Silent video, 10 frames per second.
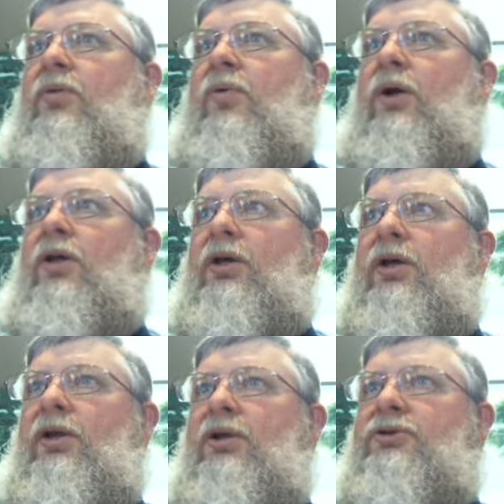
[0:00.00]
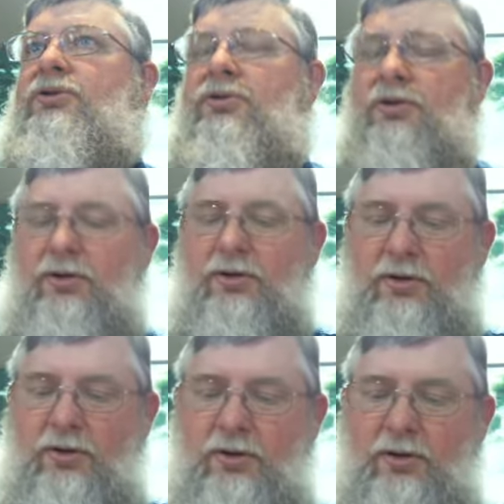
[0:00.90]
Well, in this
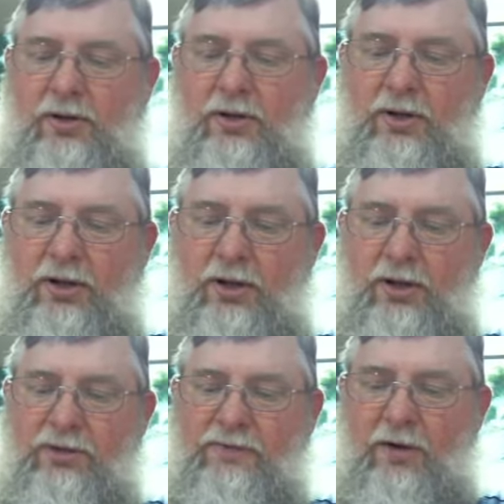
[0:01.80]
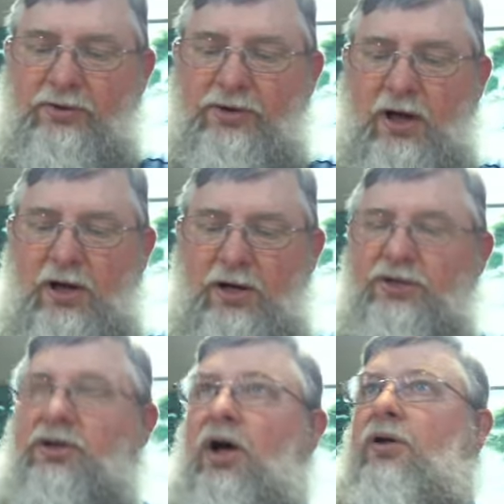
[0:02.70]
false god,
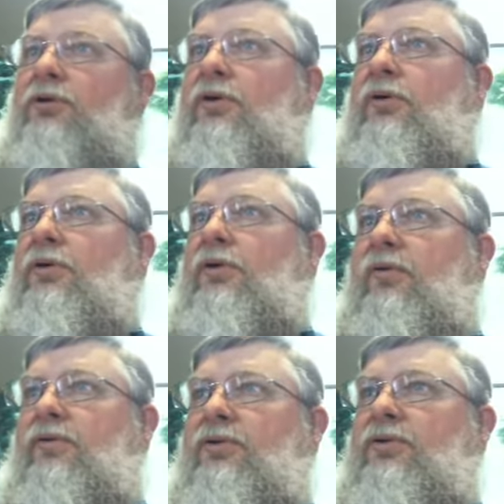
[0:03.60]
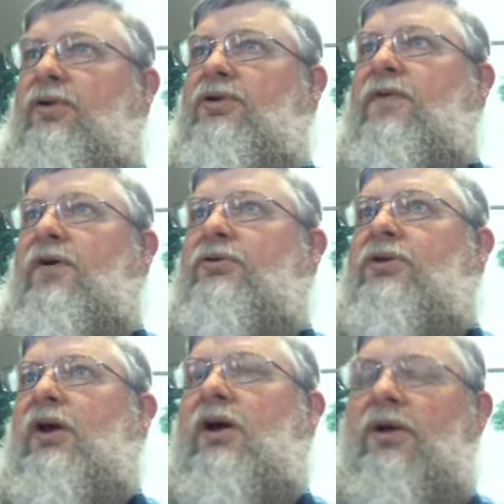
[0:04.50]
this altar to this false
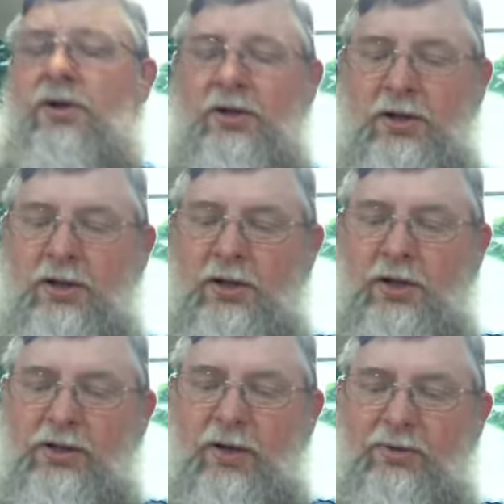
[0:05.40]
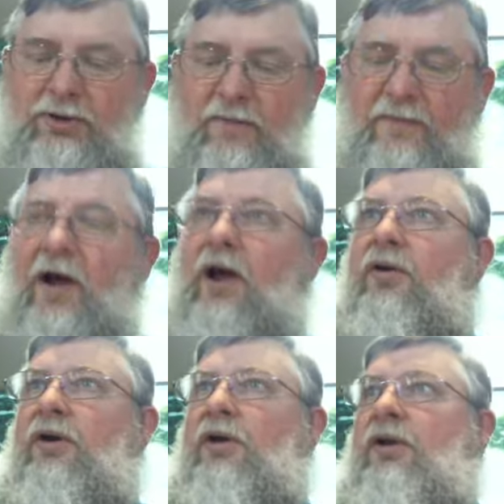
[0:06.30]
god, they would set a
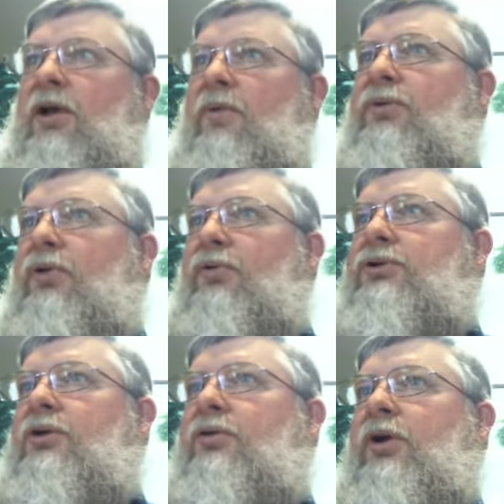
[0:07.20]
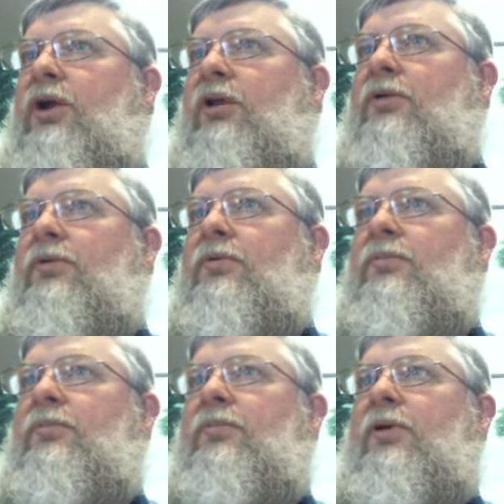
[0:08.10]
fire in it and they would throw their children in it.
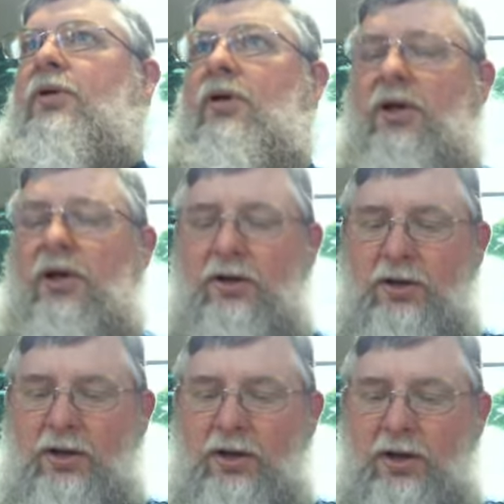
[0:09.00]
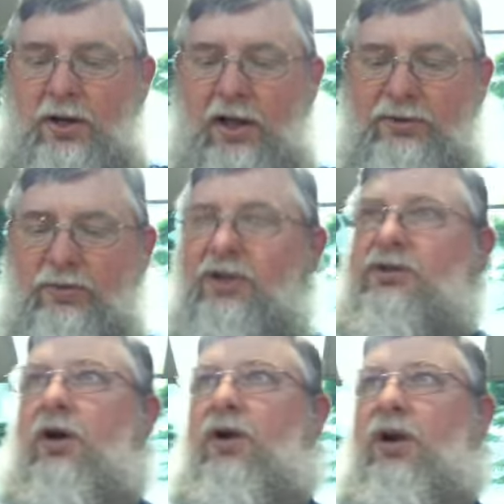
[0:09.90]
And that's what
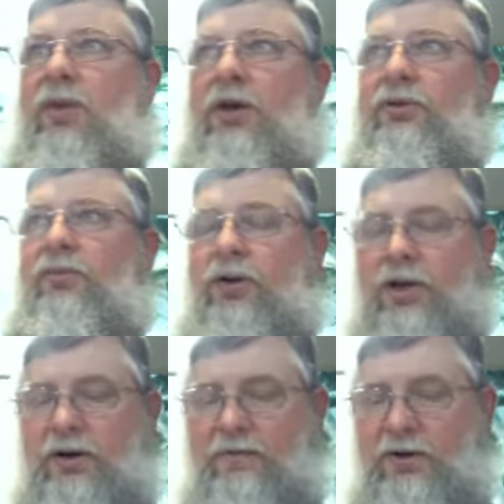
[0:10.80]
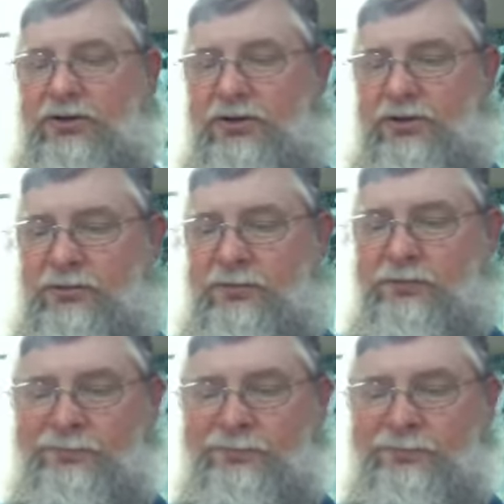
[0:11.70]
he's talking about, the blood of innocents.